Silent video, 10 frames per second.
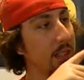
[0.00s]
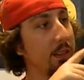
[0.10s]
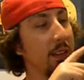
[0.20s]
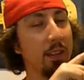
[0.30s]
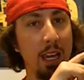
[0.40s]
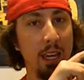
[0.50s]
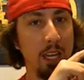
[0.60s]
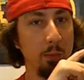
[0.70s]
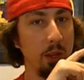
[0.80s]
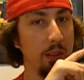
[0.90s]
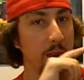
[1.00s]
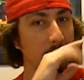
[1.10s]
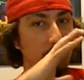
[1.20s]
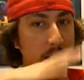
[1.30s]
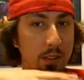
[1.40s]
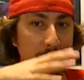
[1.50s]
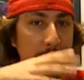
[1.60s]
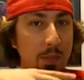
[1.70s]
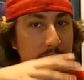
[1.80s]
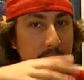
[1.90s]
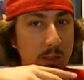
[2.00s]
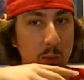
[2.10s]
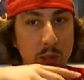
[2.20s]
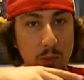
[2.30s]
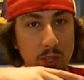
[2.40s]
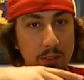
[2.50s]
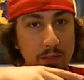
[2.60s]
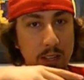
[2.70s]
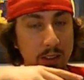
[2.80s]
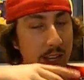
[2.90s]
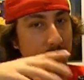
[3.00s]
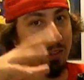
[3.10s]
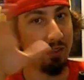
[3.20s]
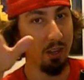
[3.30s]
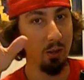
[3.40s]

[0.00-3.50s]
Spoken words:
this guy came with, there was a little skepticism whether it was going to fit or not.